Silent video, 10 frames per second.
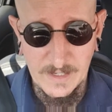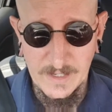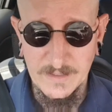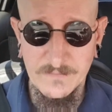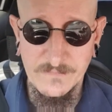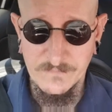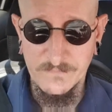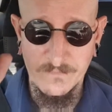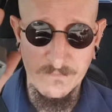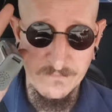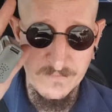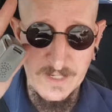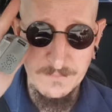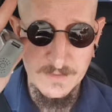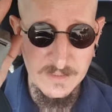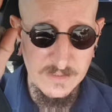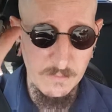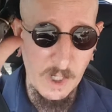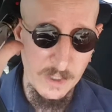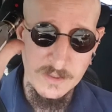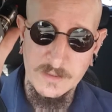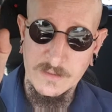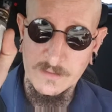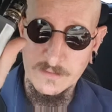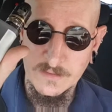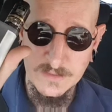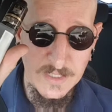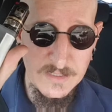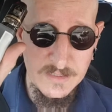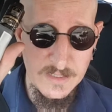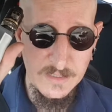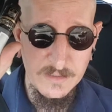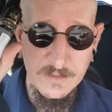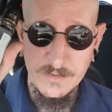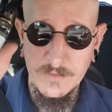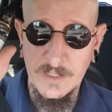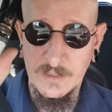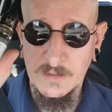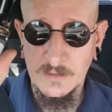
I have vape this mod, the Tesla 3,